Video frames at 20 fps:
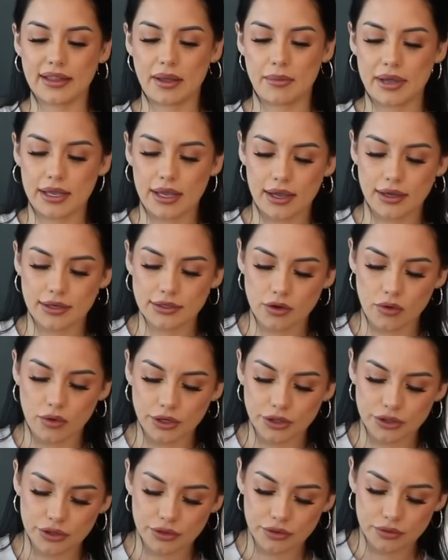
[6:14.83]
that my cake is
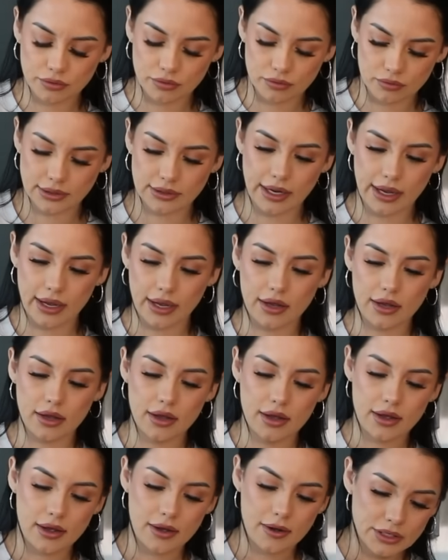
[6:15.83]
going to
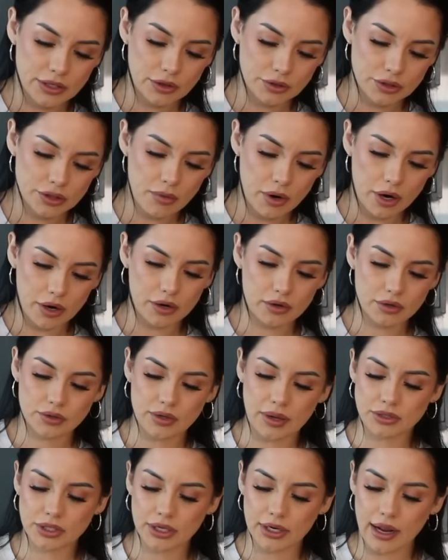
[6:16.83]
stay till tomorrow.
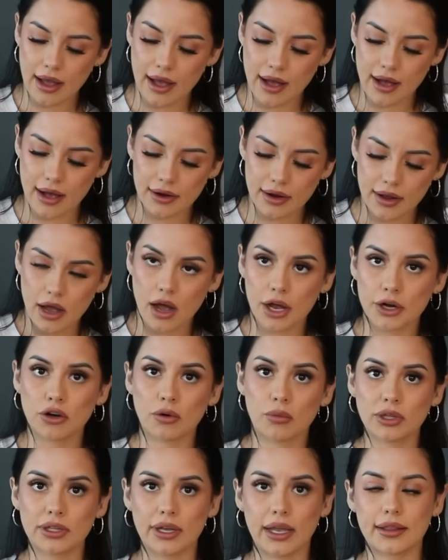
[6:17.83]
So I'm just gonna add,
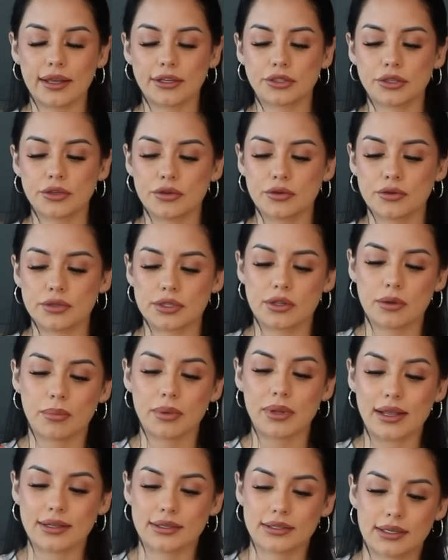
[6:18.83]
normally I like to use the
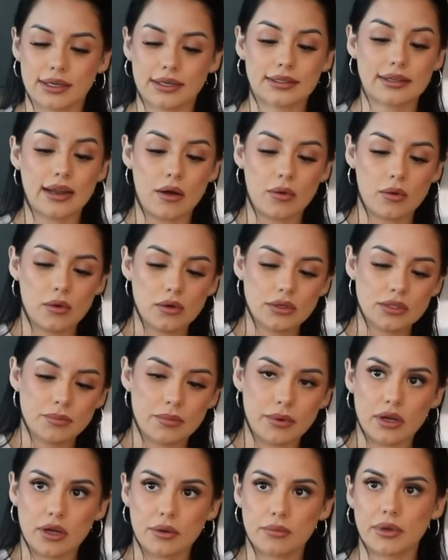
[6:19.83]
plastic dowels,
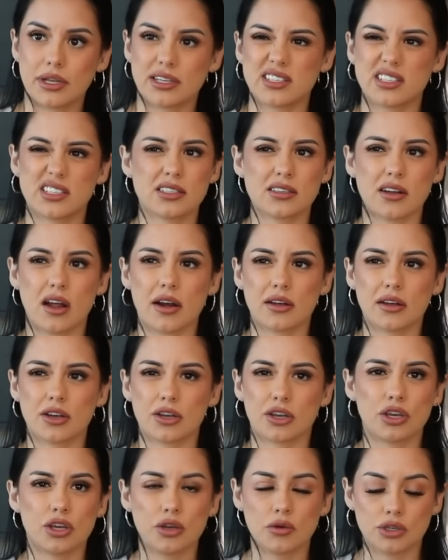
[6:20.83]
but because this is not
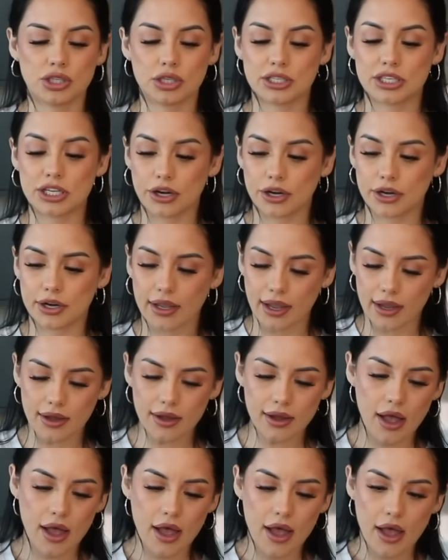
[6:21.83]
a huge tiered
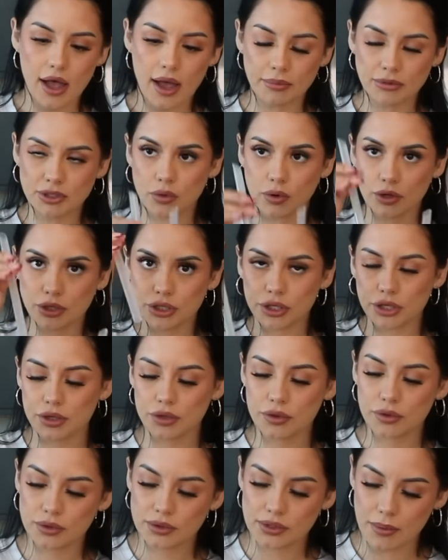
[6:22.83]
cake, I'm just going to
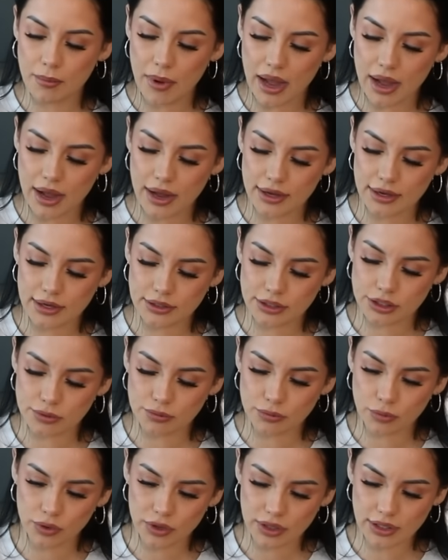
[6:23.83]
use my
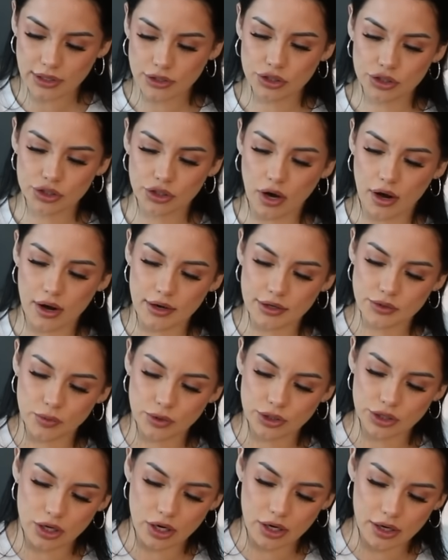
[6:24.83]
smoothie straws,
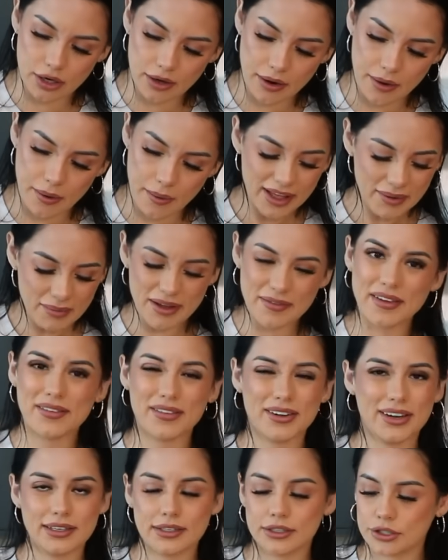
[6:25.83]
which are probably my
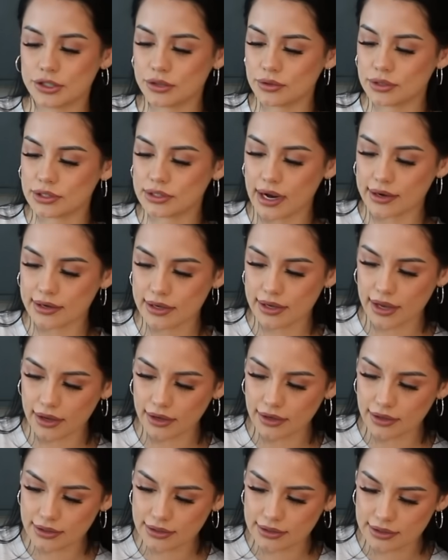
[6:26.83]
favorite to stack
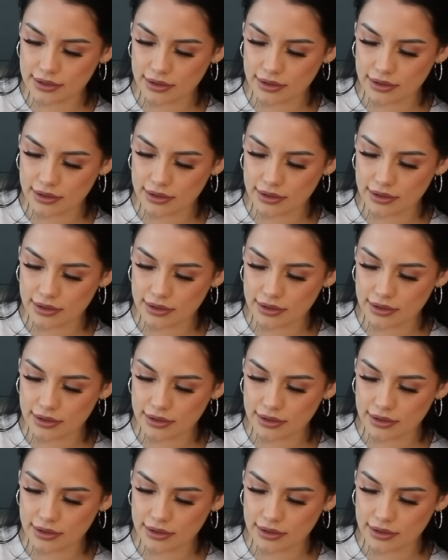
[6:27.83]
cakes.